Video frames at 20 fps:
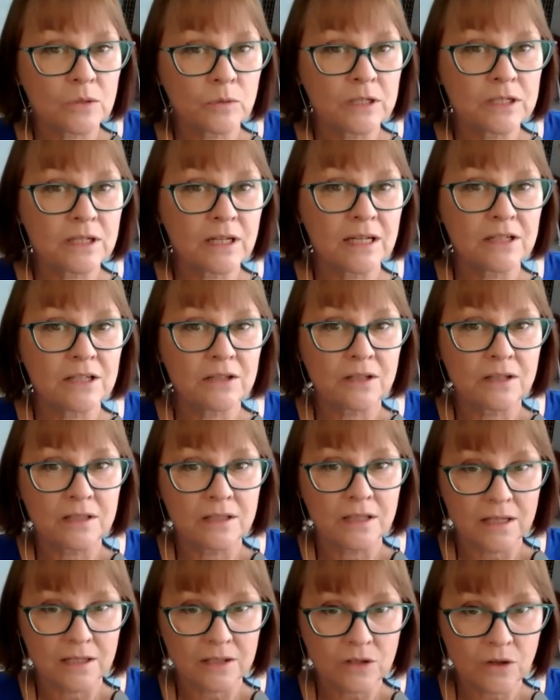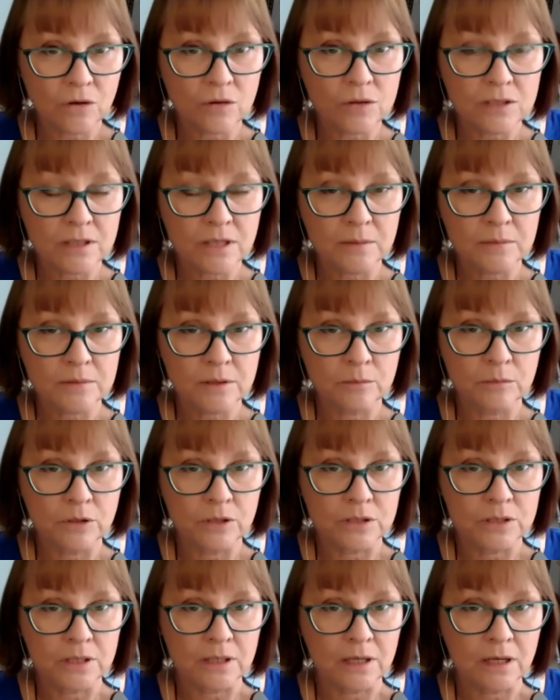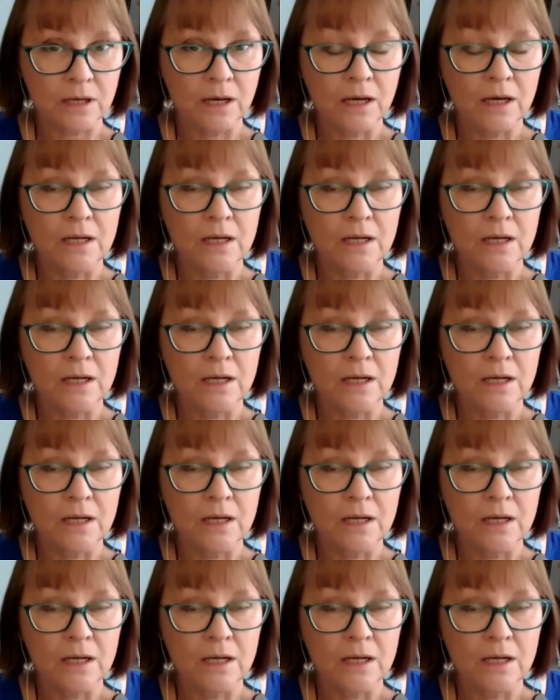we teach the 6 concepts of music.